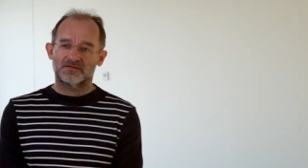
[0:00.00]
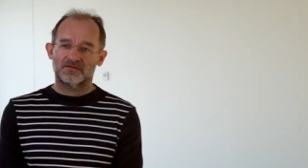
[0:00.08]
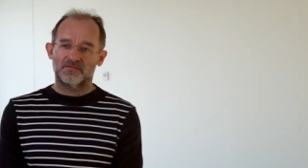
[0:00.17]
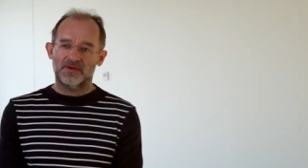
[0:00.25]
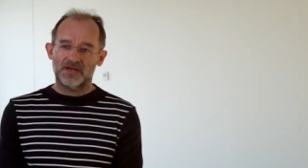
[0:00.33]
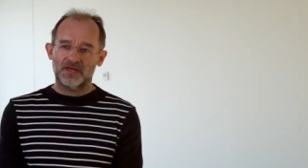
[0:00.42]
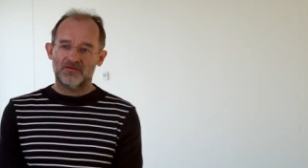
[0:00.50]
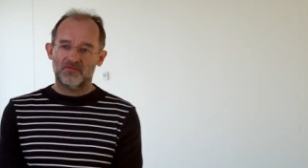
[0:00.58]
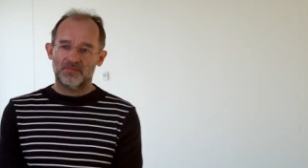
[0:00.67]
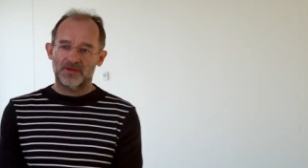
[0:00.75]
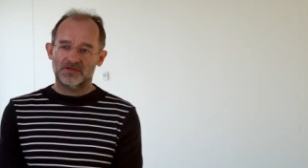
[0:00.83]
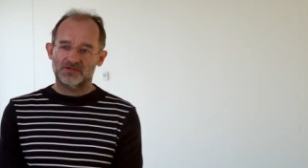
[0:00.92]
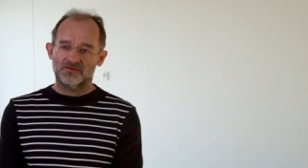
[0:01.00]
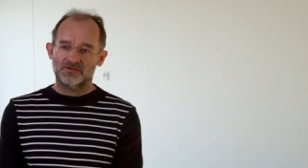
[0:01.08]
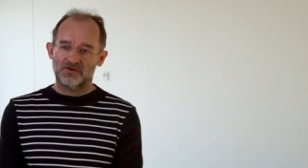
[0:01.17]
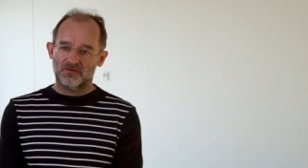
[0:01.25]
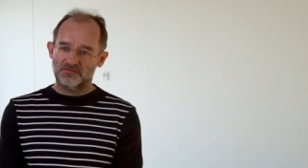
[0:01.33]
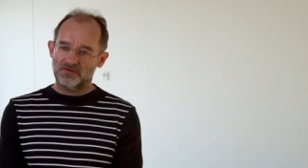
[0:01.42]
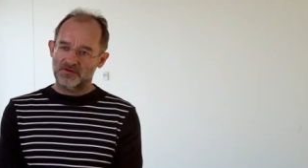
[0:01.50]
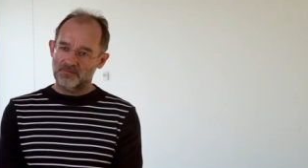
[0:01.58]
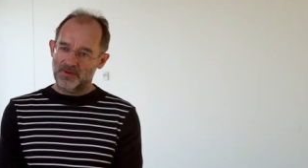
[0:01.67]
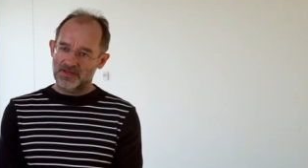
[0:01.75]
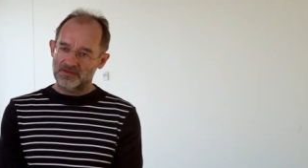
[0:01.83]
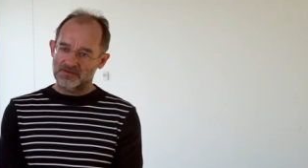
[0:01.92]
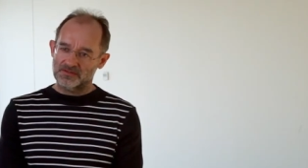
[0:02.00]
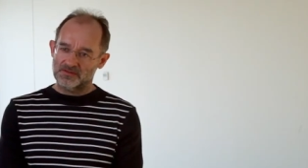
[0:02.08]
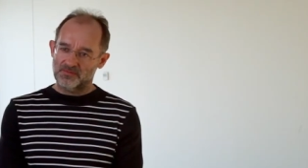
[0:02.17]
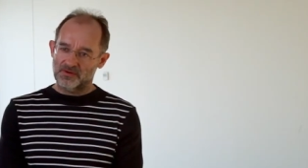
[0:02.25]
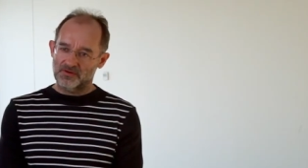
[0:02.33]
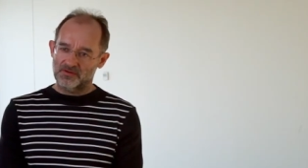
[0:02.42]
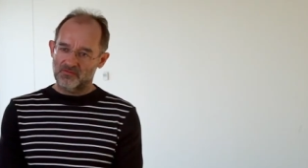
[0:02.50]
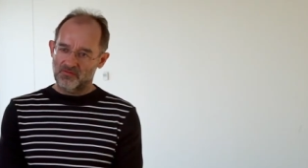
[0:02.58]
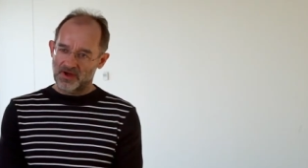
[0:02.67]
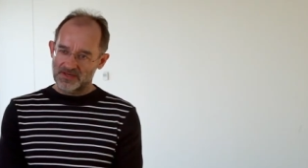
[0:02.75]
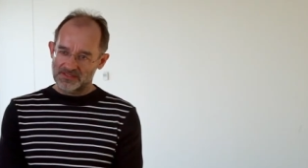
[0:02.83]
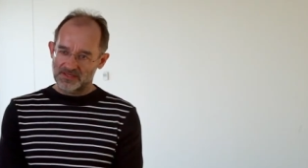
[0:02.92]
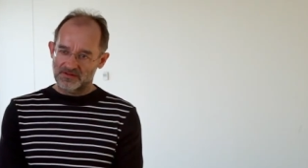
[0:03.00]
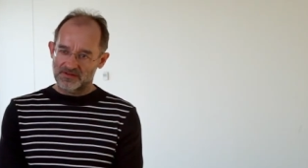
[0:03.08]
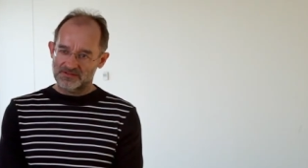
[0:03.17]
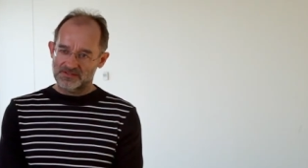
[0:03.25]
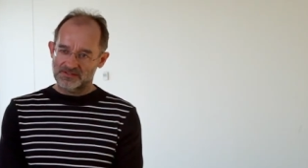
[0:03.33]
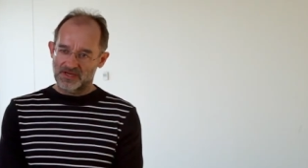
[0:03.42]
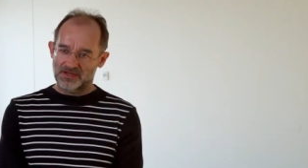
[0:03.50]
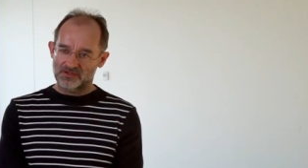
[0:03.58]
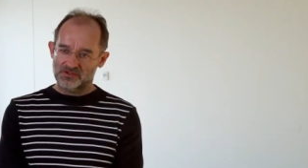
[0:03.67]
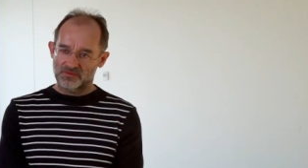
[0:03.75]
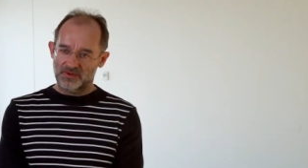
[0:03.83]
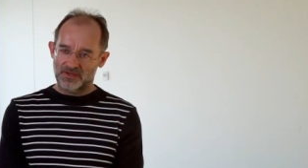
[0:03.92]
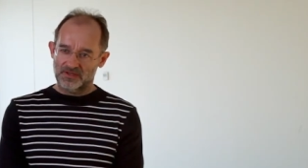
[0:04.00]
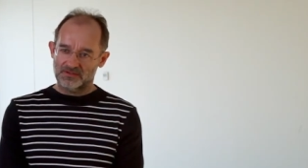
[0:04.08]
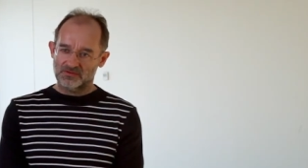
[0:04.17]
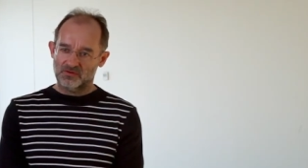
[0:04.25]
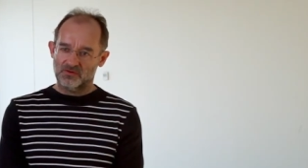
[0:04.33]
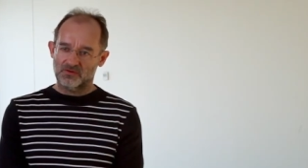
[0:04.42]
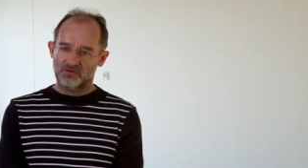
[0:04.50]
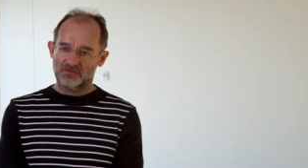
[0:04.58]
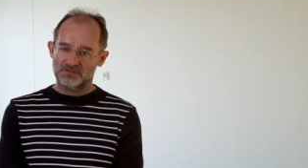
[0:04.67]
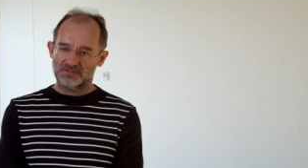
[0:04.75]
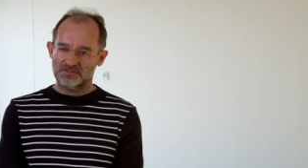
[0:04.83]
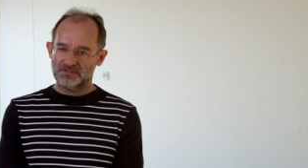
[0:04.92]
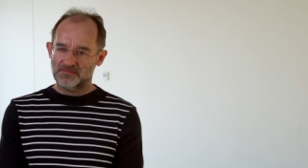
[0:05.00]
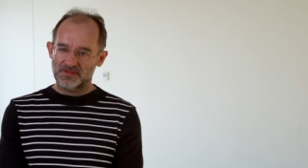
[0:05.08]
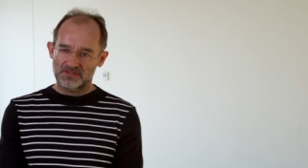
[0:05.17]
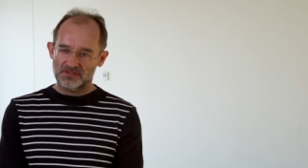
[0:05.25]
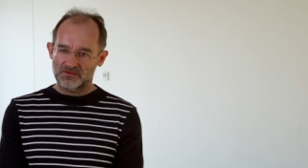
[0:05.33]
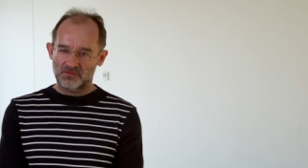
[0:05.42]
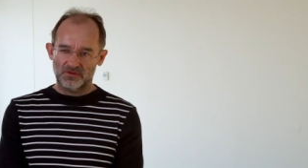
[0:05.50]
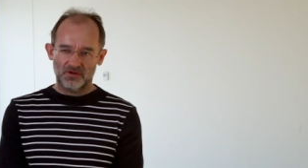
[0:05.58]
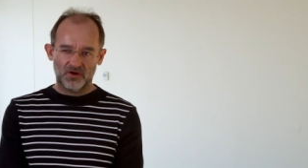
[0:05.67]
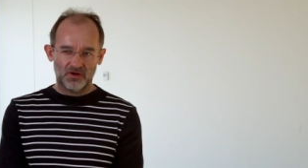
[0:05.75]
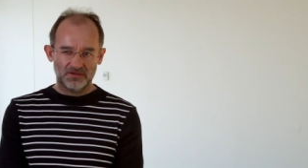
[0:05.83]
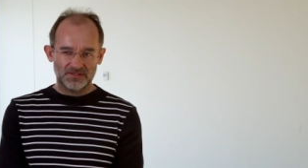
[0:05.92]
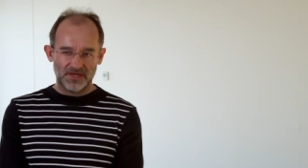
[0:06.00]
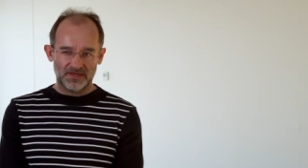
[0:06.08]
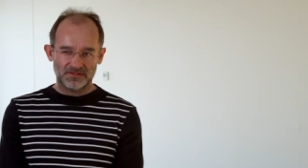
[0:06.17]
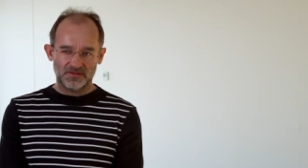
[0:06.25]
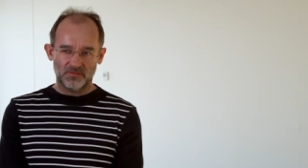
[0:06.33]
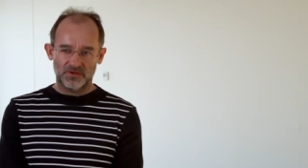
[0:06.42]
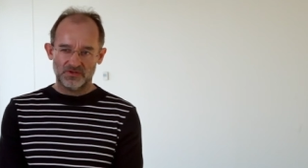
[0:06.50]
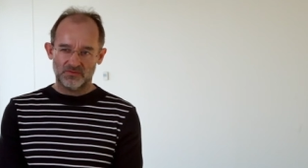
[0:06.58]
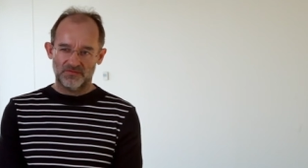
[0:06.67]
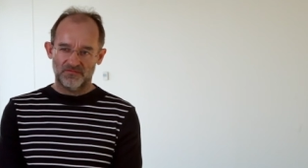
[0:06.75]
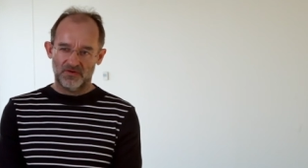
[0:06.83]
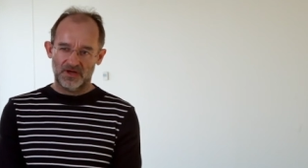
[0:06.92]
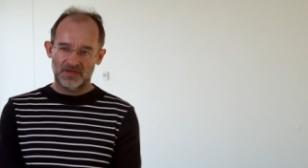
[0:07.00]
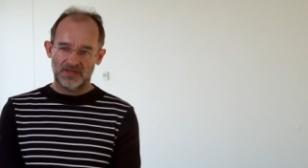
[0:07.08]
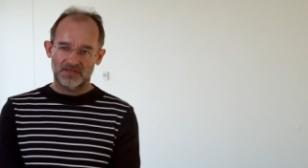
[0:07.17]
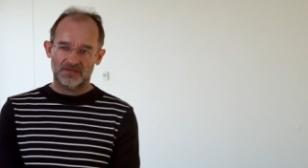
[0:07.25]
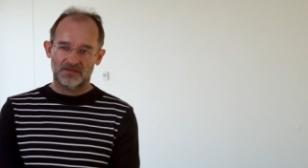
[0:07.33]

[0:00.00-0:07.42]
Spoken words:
the meaning of a picture is often dependent upon the writing that's attached to it or something to do with the context in which we find it.